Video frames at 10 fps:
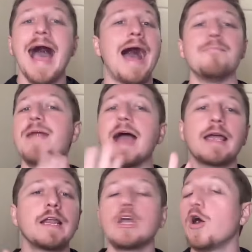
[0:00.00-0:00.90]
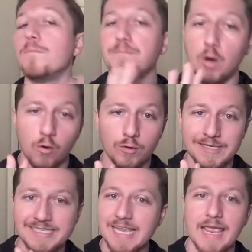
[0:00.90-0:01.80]
I'm not going to go bold
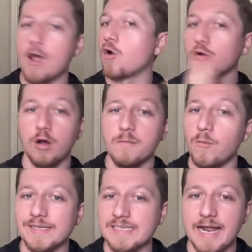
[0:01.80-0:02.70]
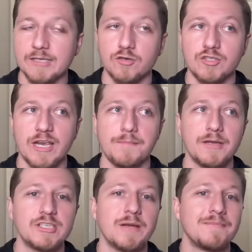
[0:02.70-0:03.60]
and say Oklahoma wins a national
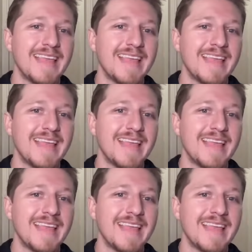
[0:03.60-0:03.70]
championship.